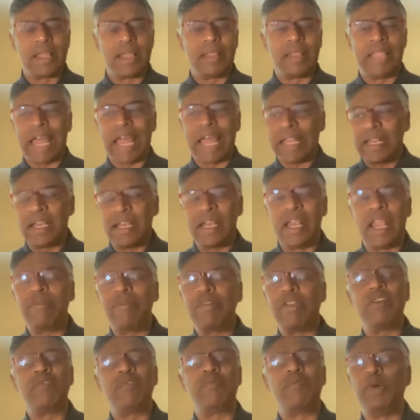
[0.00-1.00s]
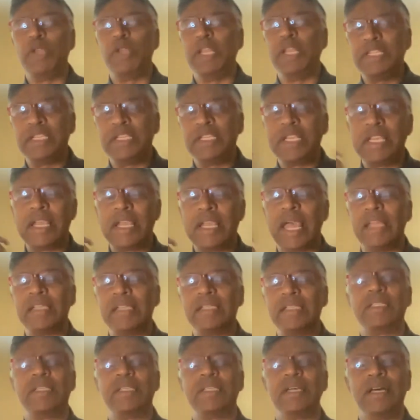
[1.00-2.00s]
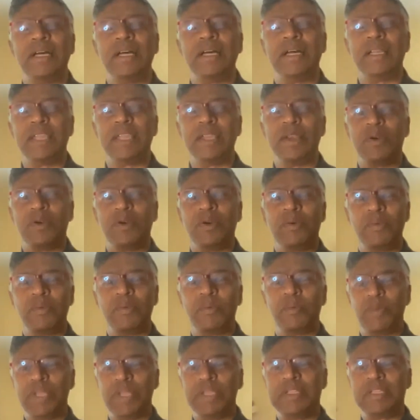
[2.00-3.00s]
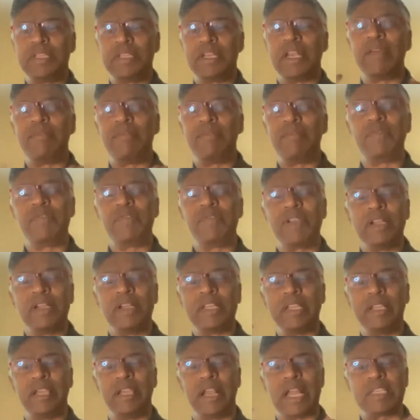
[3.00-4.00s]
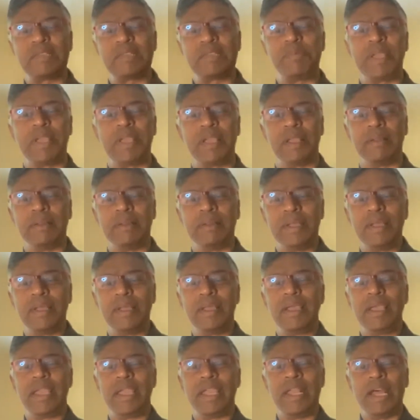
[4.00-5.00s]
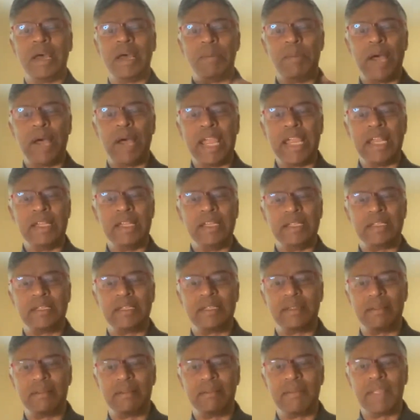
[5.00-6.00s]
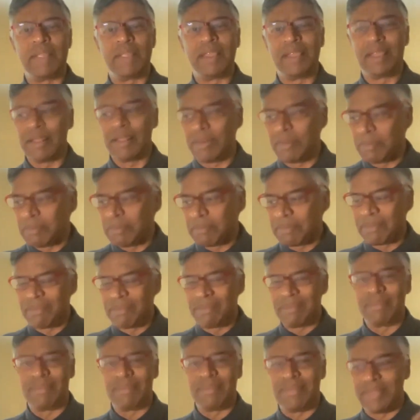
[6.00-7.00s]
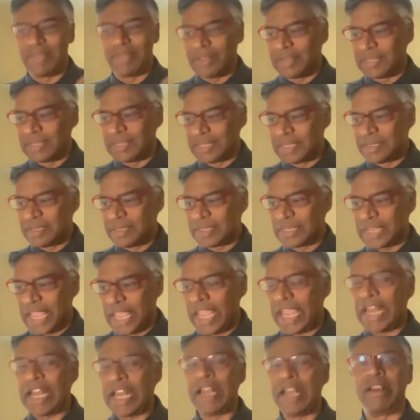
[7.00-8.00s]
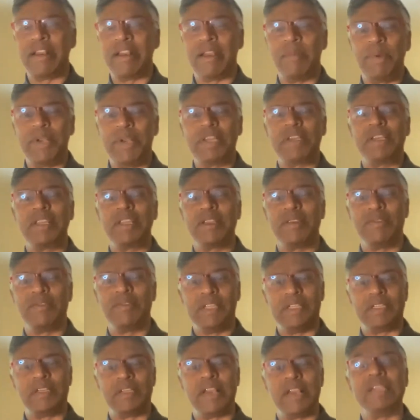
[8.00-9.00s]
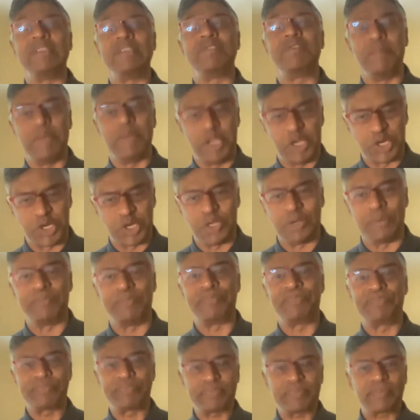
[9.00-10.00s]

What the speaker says: that level of policing has, we still have difficulty grasping in our minds the scale and rapidity of this transformation,